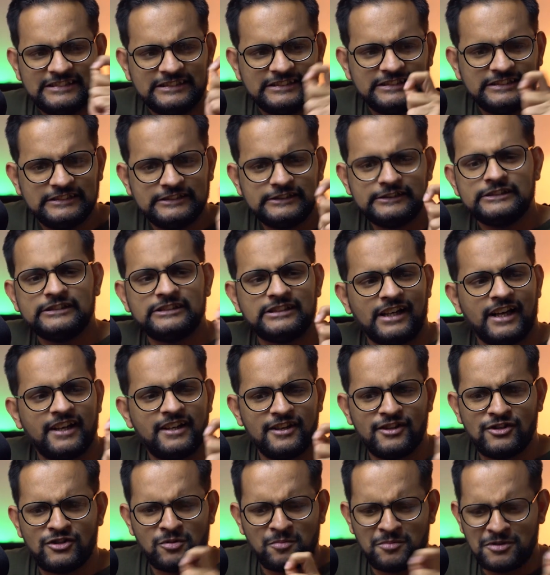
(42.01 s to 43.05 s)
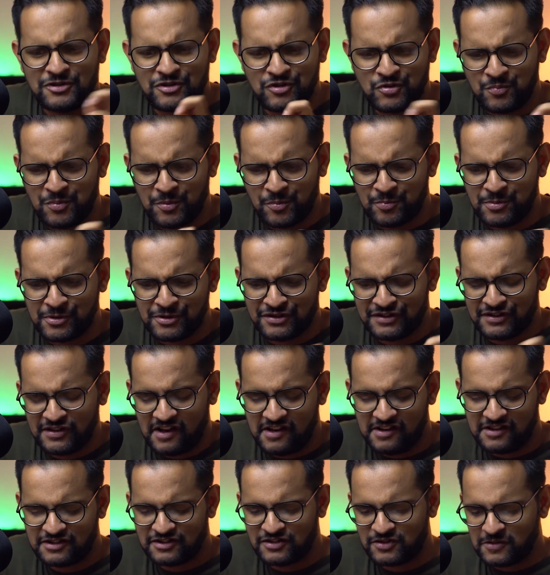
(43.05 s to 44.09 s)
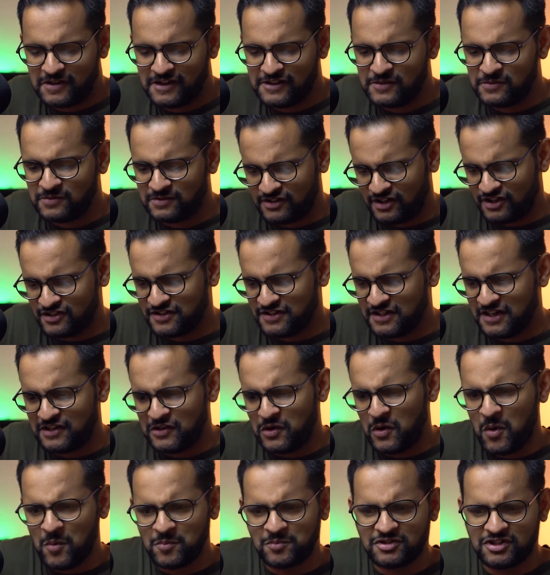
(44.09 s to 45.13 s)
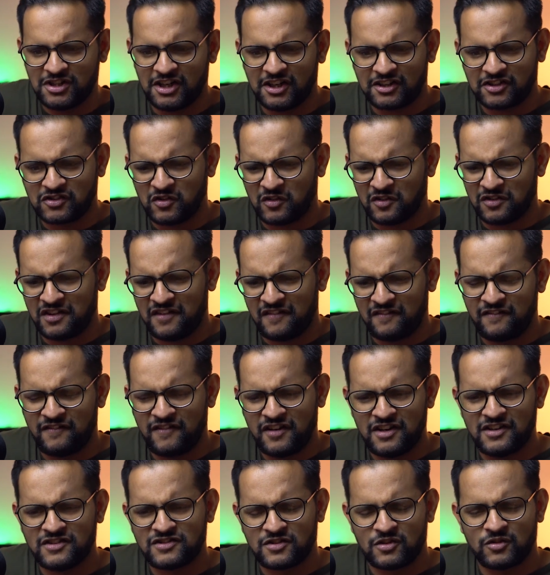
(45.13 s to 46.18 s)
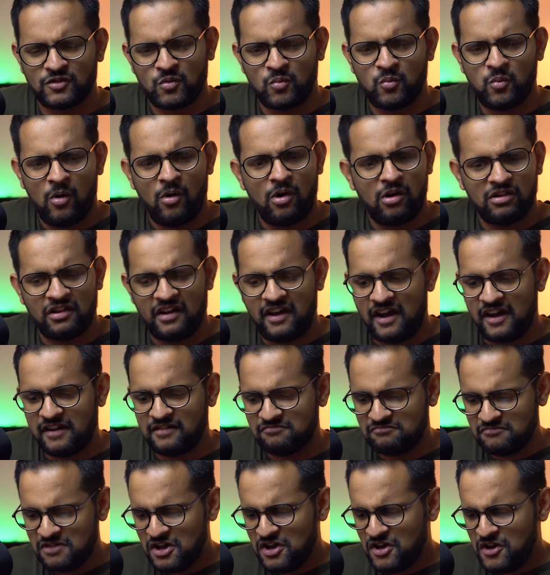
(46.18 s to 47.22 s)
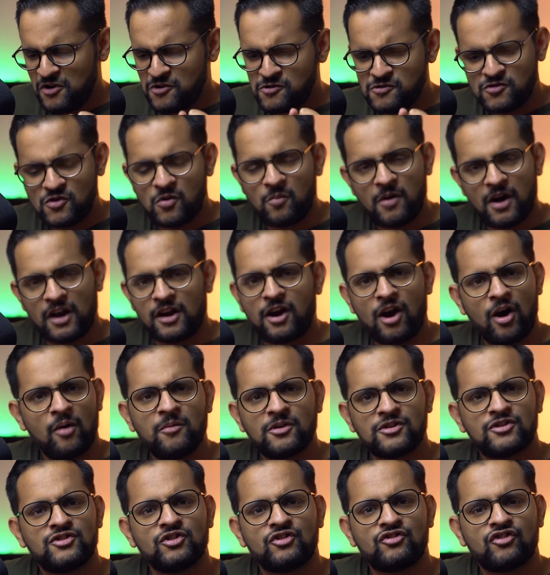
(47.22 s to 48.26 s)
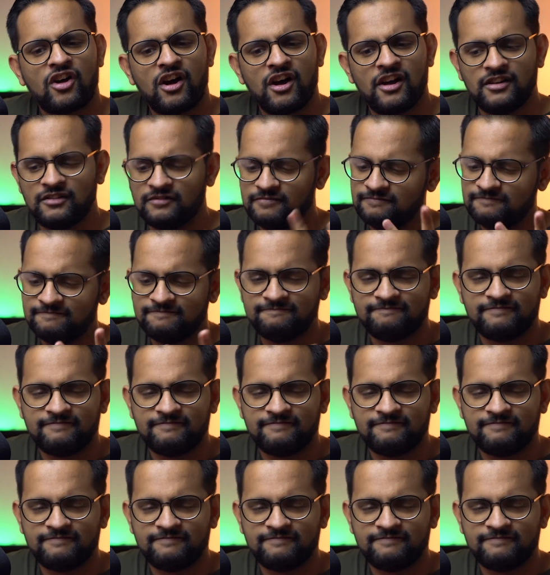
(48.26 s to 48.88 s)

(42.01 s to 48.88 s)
Ugh, I need to be super precise so I don't touch that object or that face or the wall. And no matter how much you try,